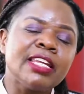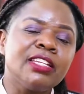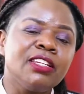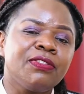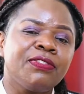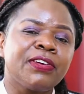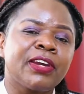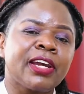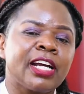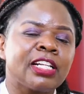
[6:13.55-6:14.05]

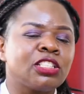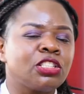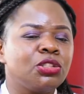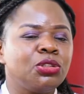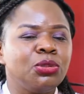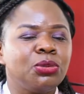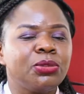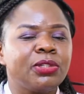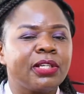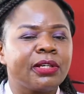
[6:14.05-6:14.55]
difficulty
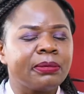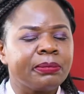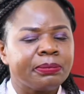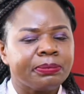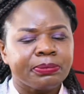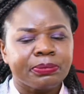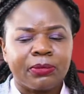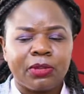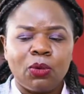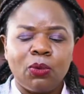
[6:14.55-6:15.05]
during
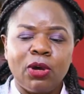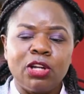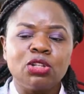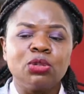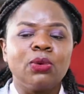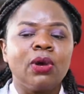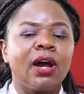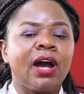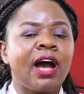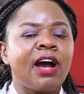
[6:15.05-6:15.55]
when
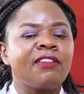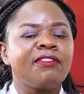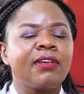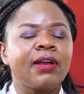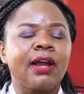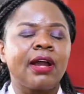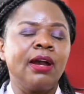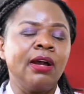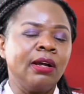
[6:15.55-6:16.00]
you are having